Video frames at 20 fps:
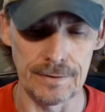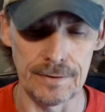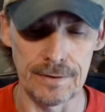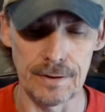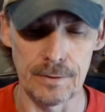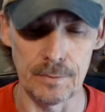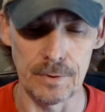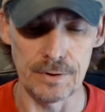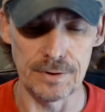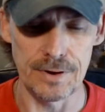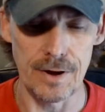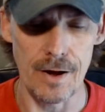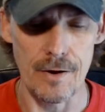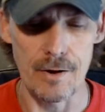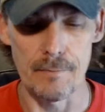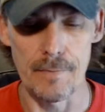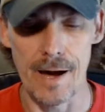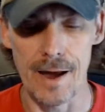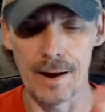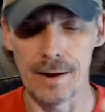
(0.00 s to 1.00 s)
then we'll talk
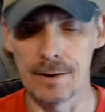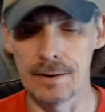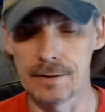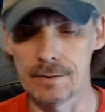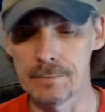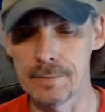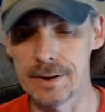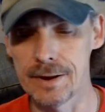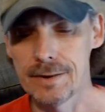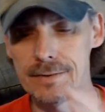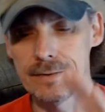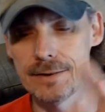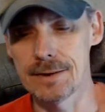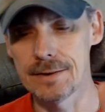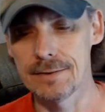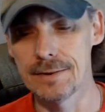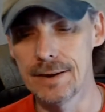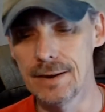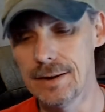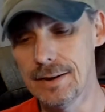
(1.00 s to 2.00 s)
about it a little bit and
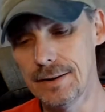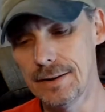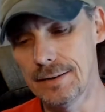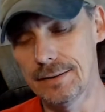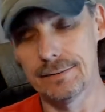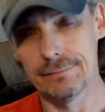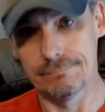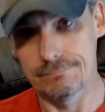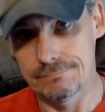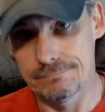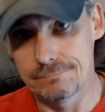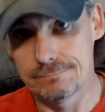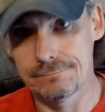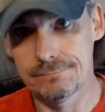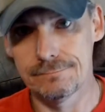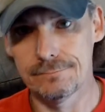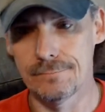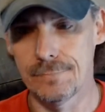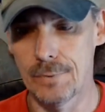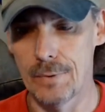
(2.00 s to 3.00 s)
then
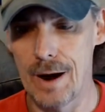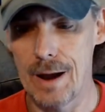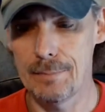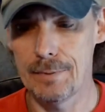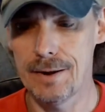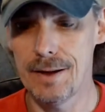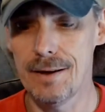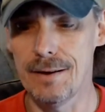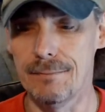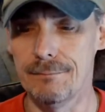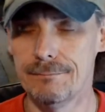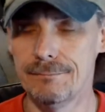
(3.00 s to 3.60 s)
we'll wrap it up.